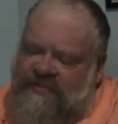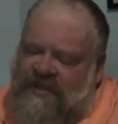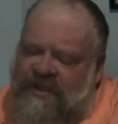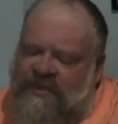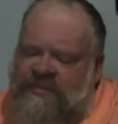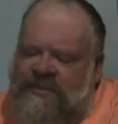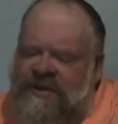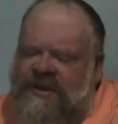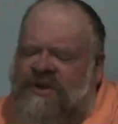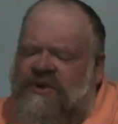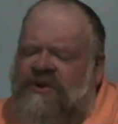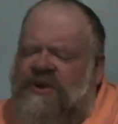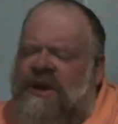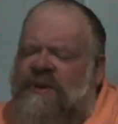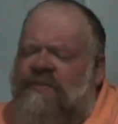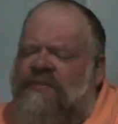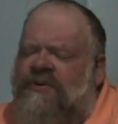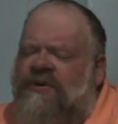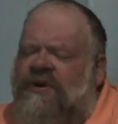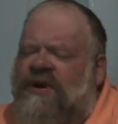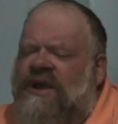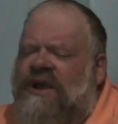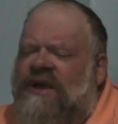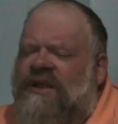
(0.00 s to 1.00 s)
But Lord, I
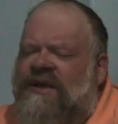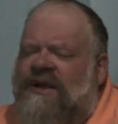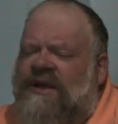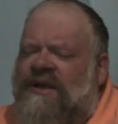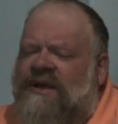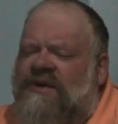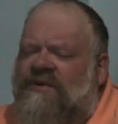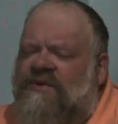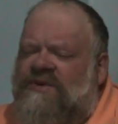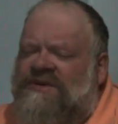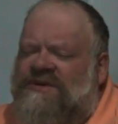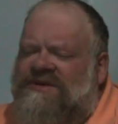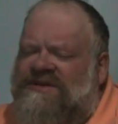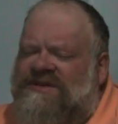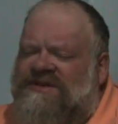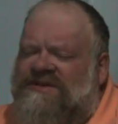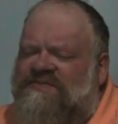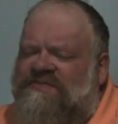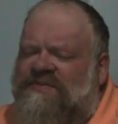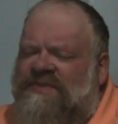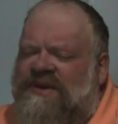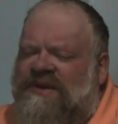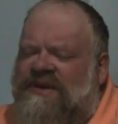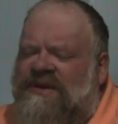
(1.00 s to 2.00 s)
pray that it would
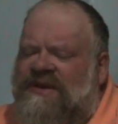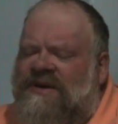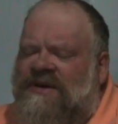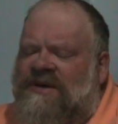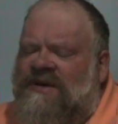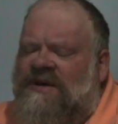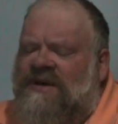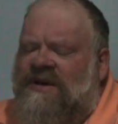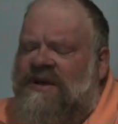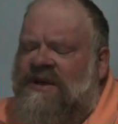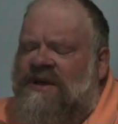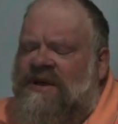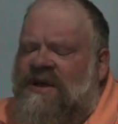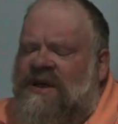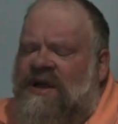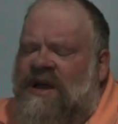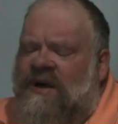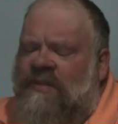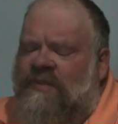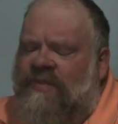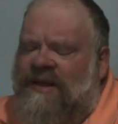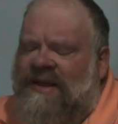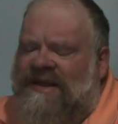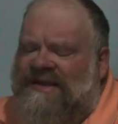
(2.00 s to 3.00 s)
just be a,
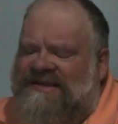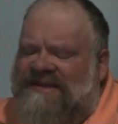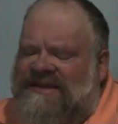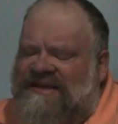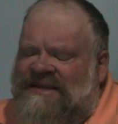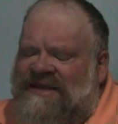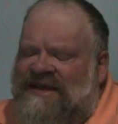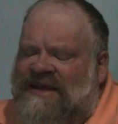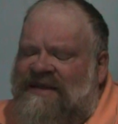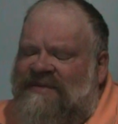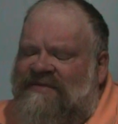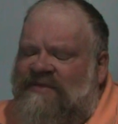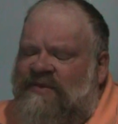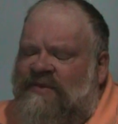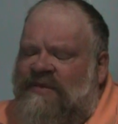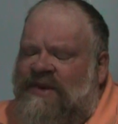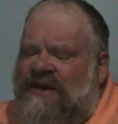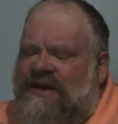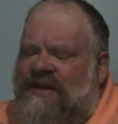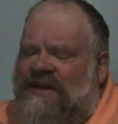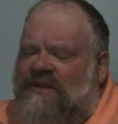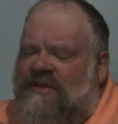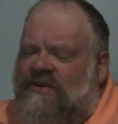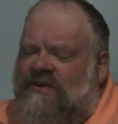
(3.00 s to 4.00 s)
a blessing to
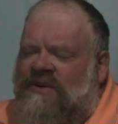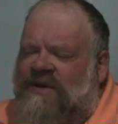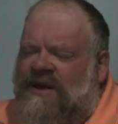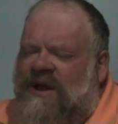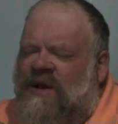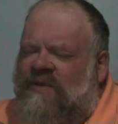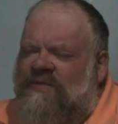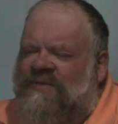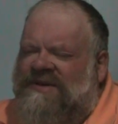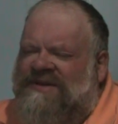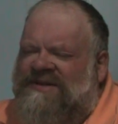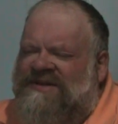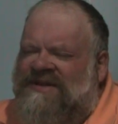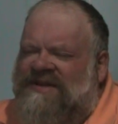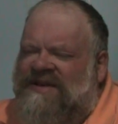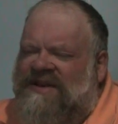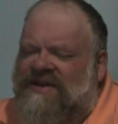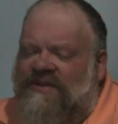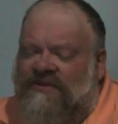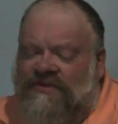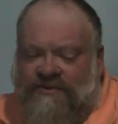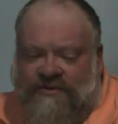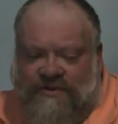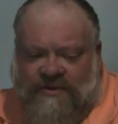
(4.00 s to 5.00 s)
everybody, Lord. Help us to
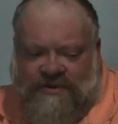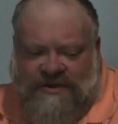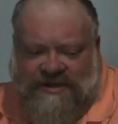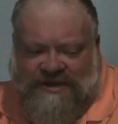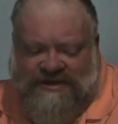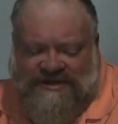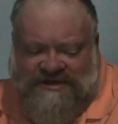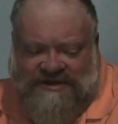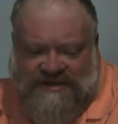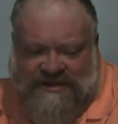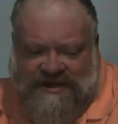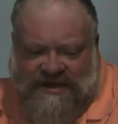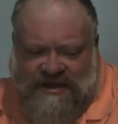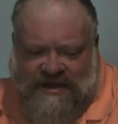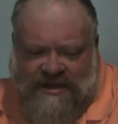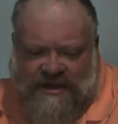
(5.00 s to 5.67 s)
get through this.